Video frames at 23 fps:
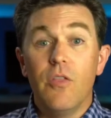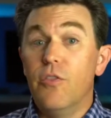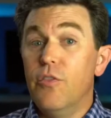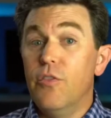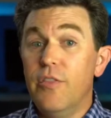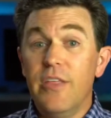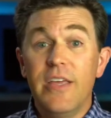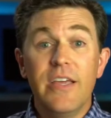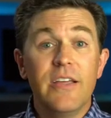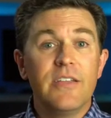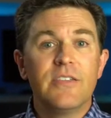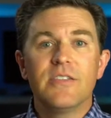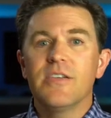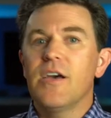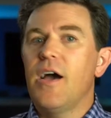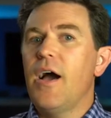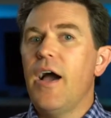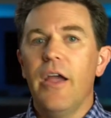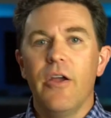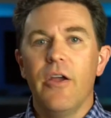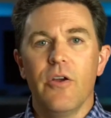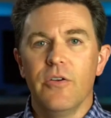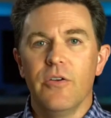the
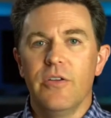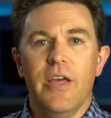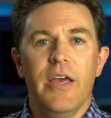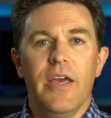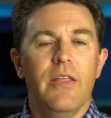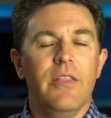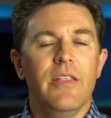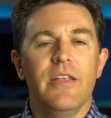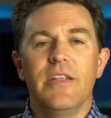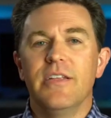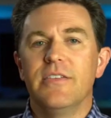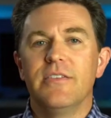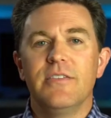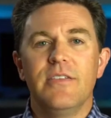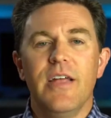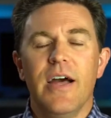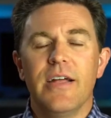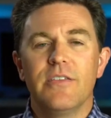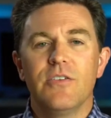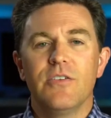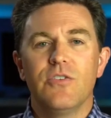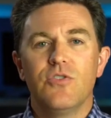entire day, that it's not